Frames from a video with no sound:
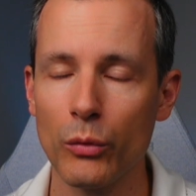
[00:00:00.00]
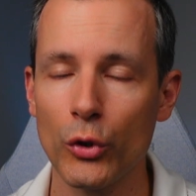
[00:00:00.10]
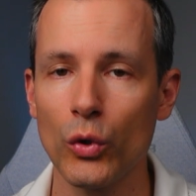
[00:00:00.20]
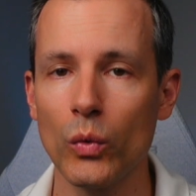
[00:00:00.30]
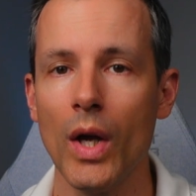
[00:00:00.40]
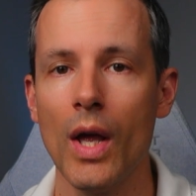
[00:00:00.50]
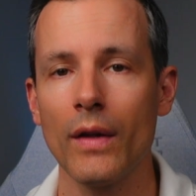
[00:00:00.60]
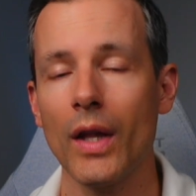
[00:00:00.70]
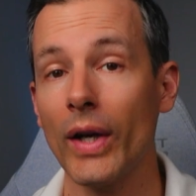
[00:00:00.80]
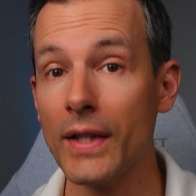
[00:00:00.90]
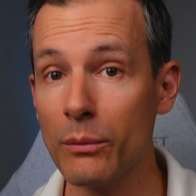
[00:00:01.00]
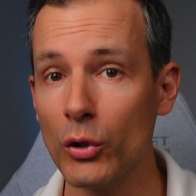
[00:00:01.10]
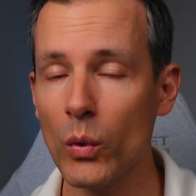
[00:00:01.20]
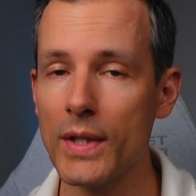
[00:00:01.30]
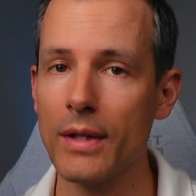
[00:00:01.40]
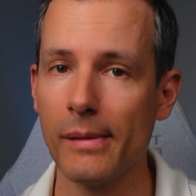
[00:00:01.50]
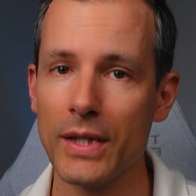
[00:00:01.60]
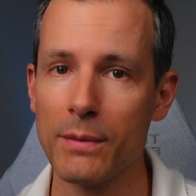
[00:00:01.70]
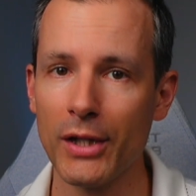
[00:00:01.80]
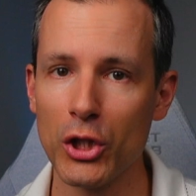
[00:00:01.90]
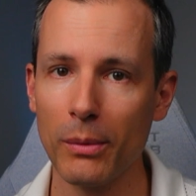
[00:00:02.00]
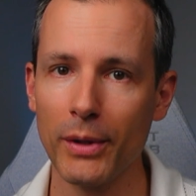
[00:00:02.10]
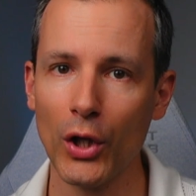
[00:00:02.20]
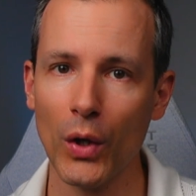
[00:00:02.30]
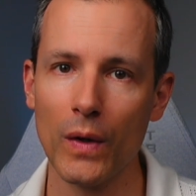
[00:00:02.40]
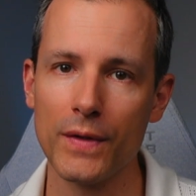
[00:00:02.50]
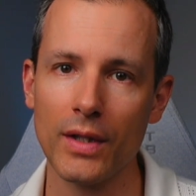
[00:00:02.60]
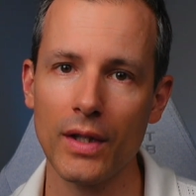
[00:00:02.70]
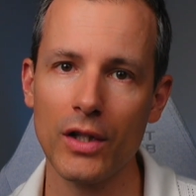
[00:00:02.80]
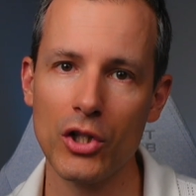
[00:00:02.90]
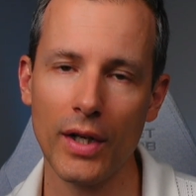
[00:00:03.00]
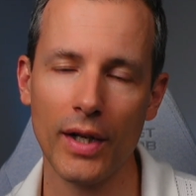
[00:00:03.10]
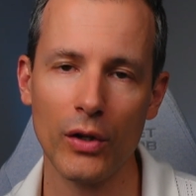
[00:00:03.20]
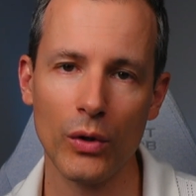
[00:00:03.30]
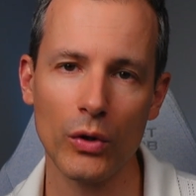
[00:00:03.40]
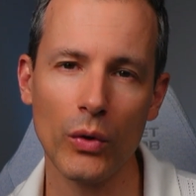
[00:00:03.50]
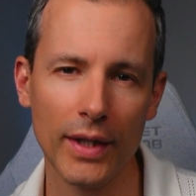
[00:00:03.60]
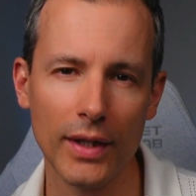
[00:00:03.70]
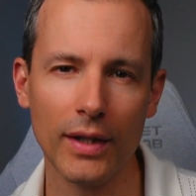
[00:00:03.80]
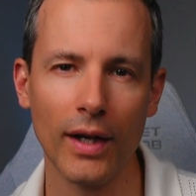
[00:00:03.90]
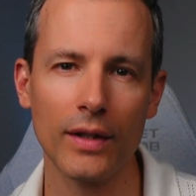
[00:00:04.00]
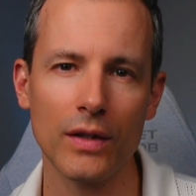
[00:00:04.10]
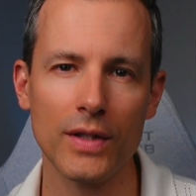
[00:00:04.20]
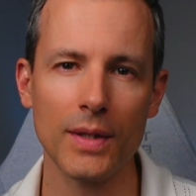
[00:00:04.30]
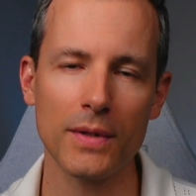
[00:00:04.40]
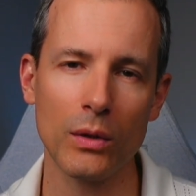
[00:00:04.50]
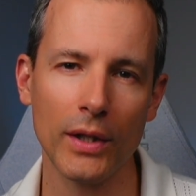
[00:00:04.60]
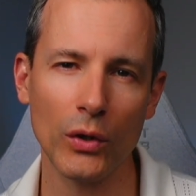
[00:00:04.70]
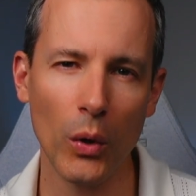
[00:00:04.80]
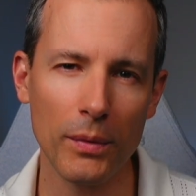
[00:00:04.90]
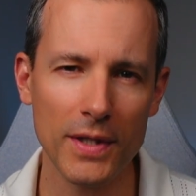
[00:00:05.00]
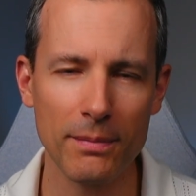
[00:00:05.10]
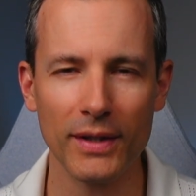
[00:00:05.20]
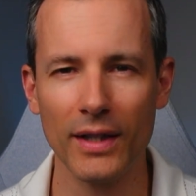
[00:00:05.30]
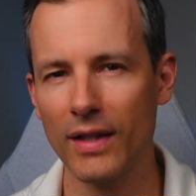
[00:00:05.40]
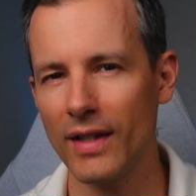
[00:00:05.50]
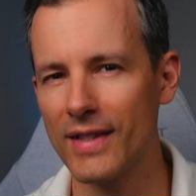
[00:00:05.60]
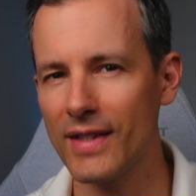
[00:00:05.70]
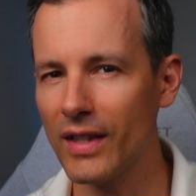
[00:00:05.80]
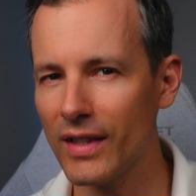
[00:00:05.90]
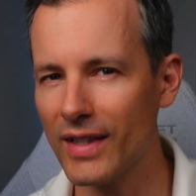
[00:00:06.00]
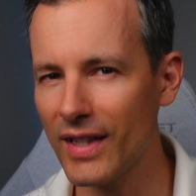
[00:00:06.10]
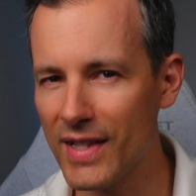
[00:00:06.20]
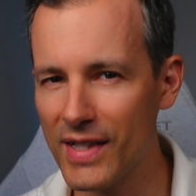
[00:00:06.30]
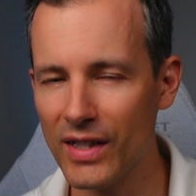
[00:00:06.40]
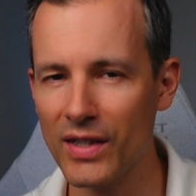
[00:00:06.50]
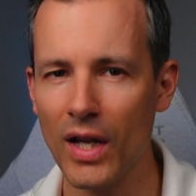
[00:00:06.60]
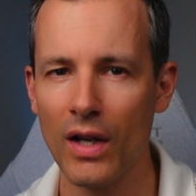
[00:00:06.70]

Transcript: two. Now case number two is a little bit special because initially, you know, look at it and it seems quite obvious, but then it still it isn't.